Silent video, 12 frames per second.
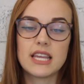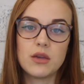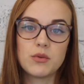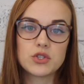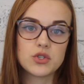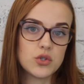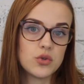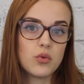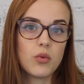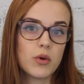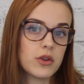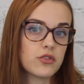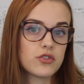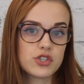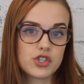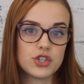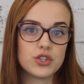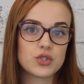He went to one of the
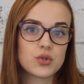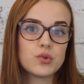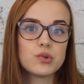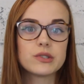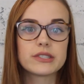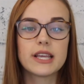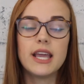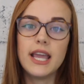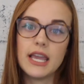Christian schools